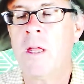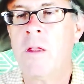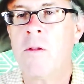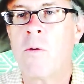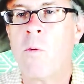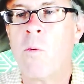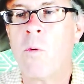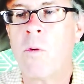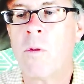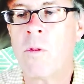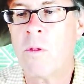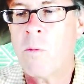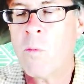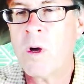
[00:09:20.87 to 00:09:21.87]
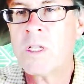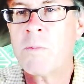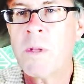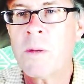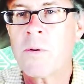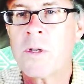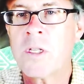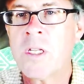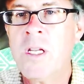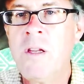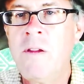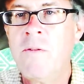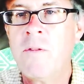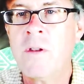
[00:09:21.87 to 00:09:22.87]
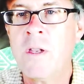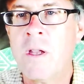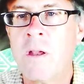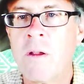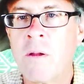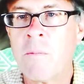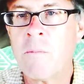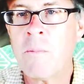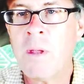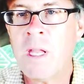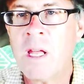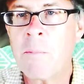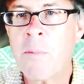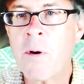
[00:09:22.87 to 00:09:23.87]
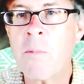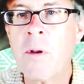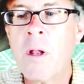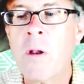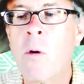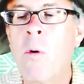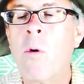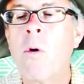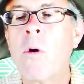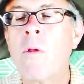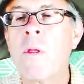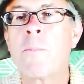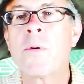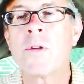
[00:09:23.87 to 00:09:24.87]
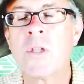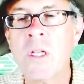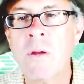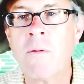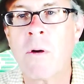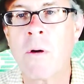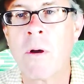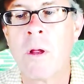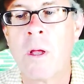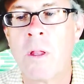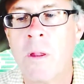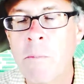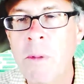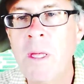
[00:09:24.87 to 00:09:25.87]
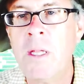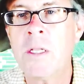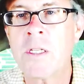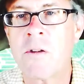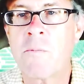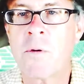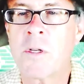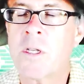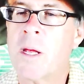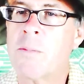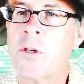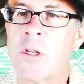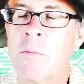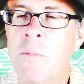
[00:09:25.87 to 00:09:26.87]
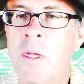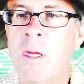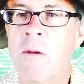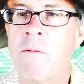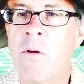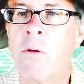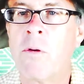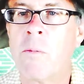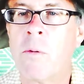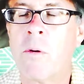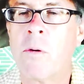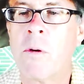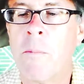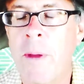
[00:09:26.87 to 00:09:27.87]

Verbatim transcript: either what's being perceived being impermanent or the perceiver, the means of perception being vulnerable.